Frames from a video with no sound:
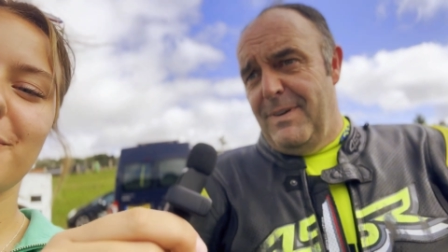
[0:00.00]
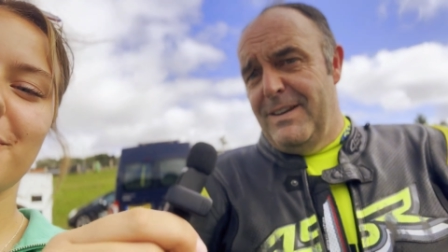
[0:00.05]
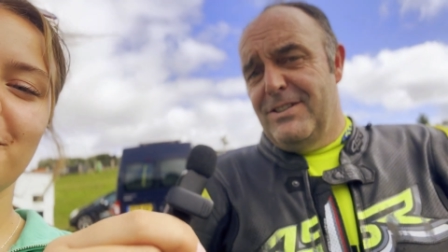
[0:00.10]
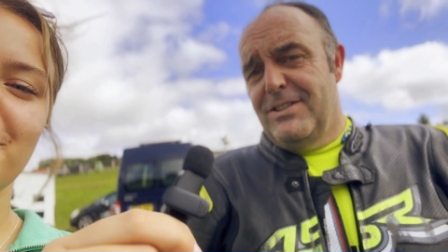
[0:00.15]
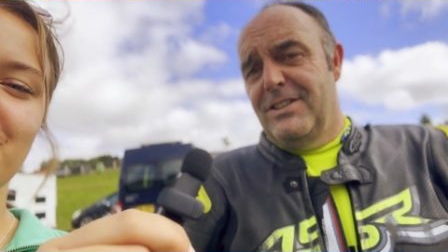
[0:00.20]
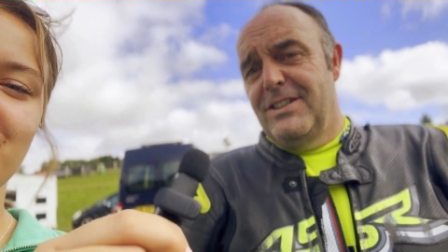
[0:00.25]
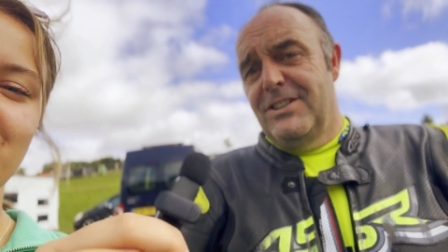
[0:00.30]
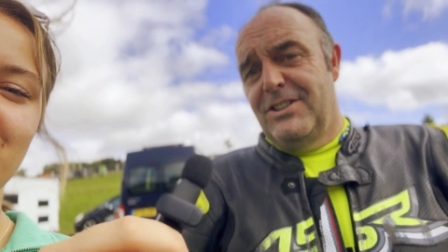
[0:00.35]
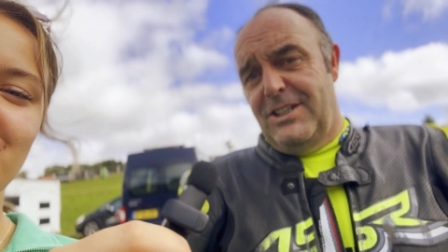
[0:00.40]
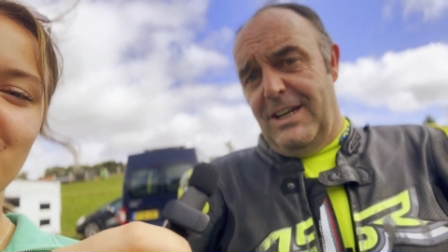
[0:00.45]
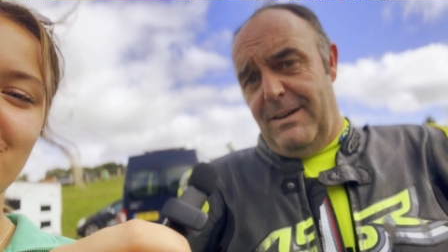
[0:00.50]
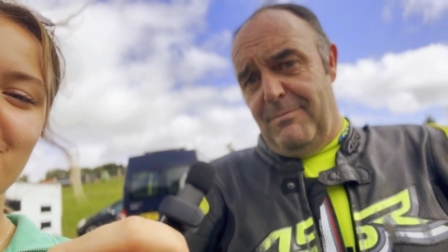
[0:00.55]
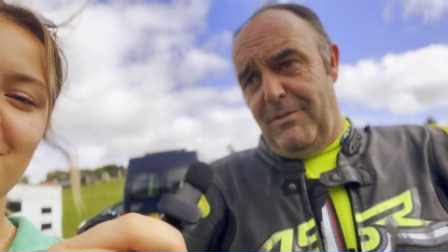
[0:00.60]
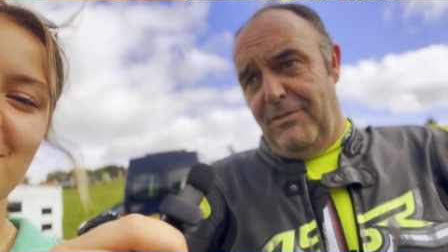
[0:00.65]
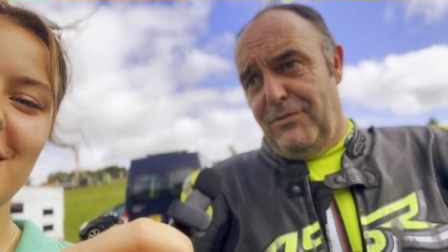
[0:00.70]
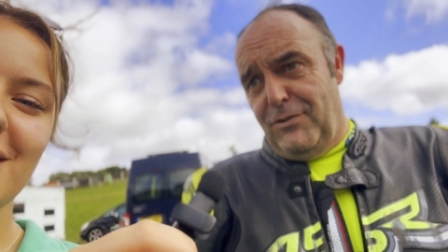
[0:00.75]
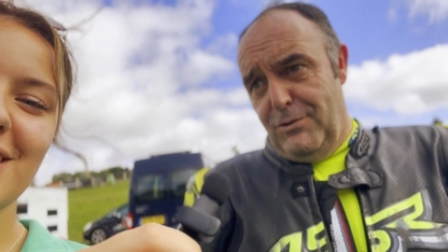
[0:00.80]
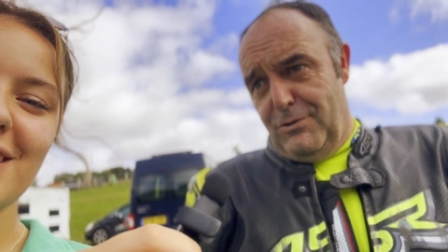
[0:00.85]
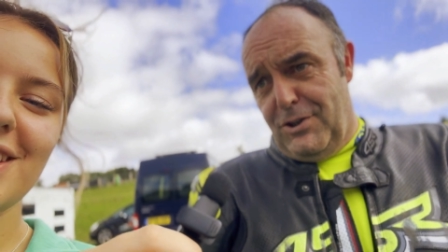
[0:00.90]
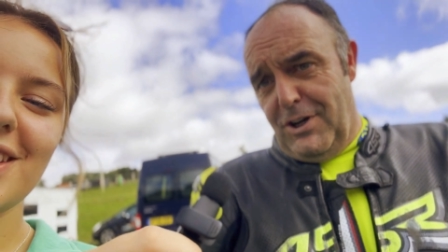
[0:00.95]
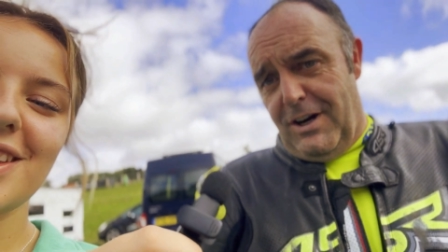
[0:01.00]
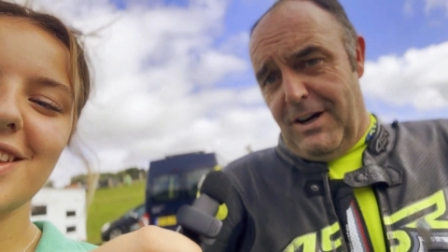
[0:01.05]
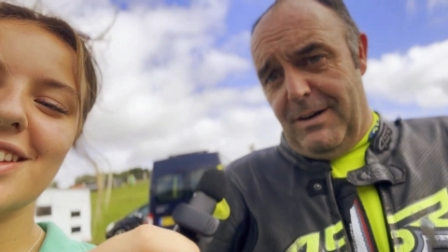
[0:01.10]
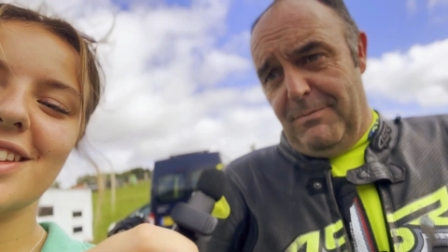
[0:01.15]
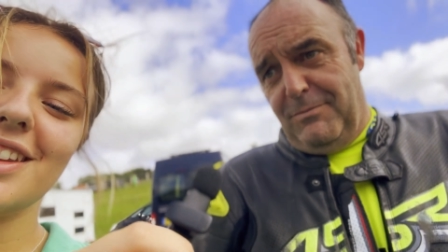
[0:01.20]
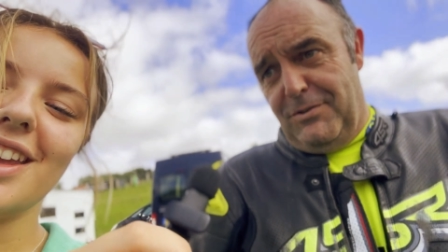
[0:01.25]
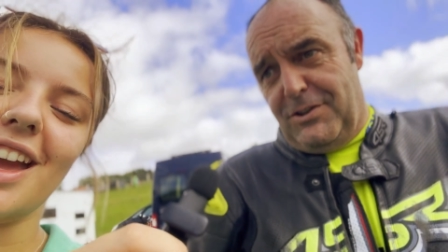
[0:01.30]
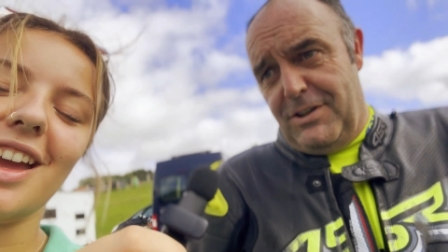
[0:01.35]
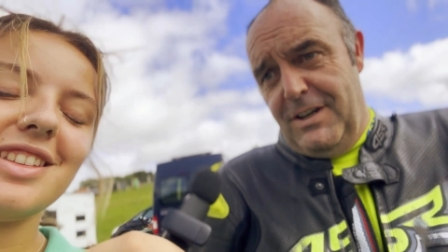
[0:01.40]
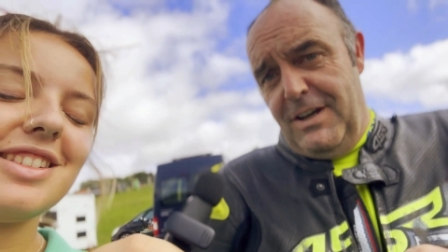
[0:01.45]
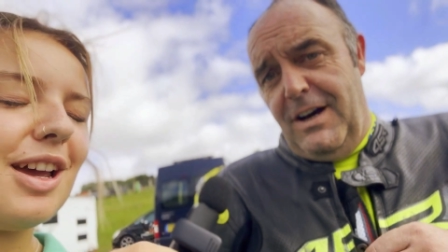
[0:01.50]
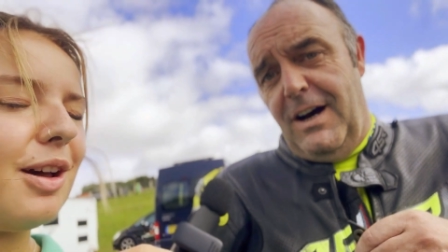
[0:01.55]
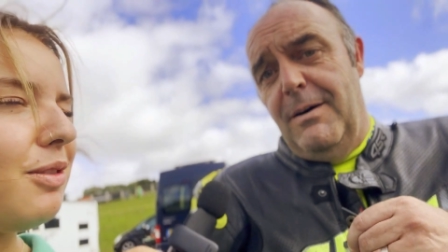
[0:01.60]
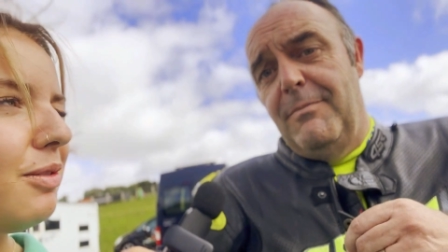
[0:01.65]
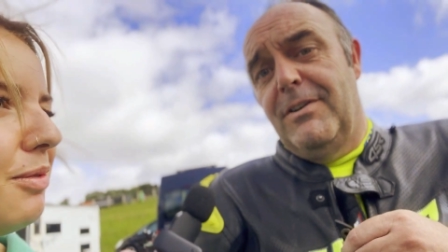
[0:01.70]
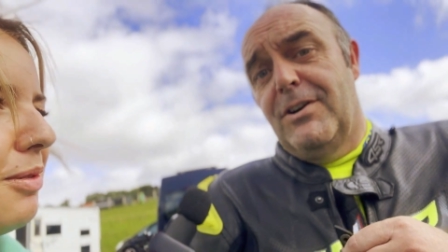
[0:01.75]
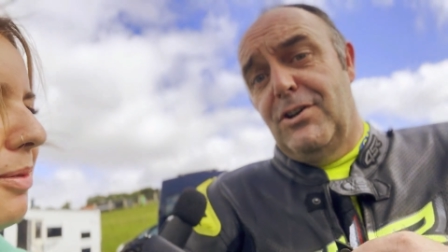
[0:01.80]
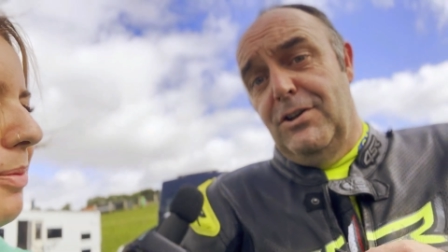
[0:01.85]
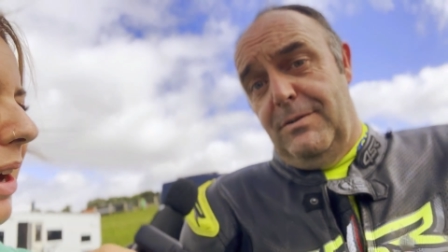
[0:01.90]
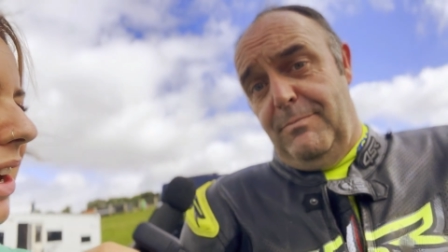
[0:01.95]
to the gym a few times. Yeah, tell I'm
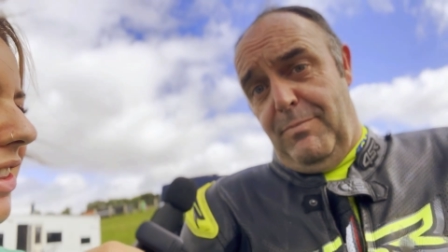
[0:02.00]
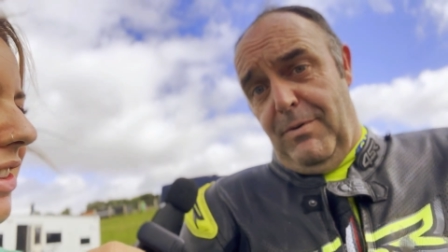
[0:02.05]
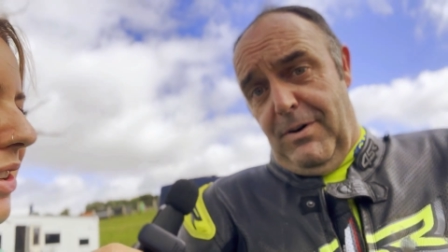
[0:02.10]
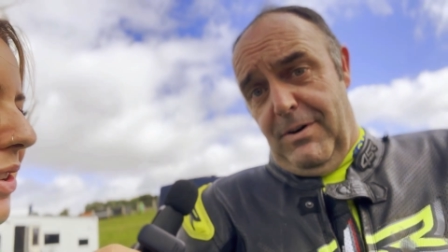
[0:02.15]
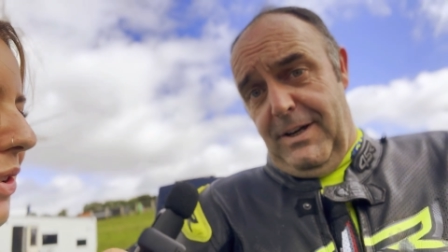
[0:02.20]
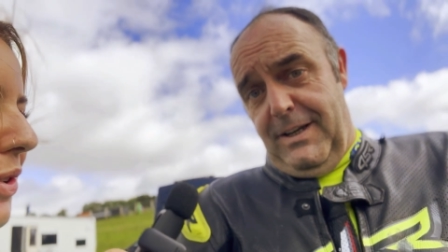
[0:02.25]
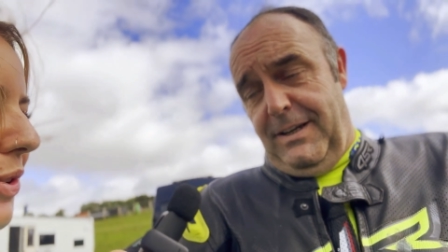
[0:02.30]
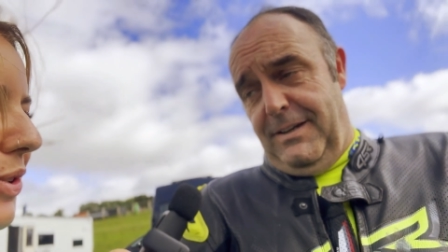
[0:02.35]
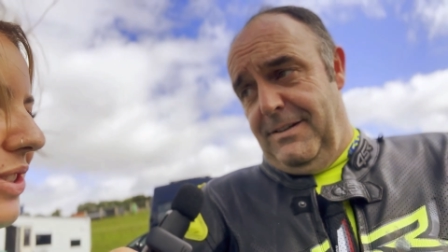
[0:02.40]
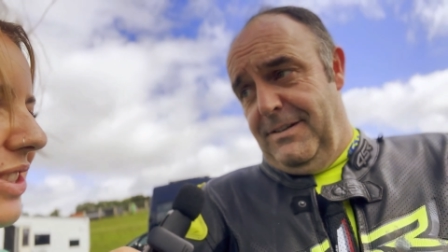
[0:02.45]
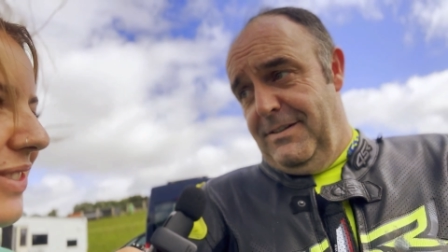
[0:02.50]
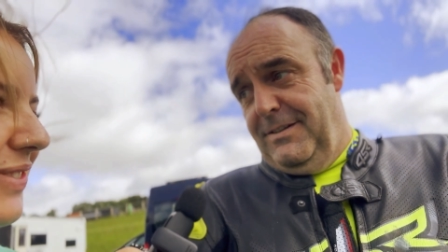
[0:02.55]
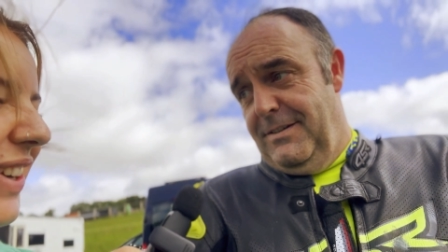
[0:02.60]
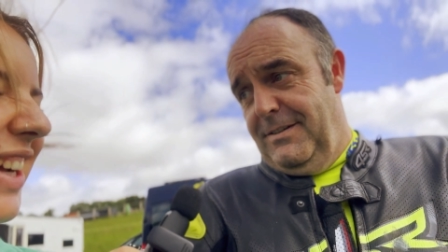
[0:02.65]
them about the Lord of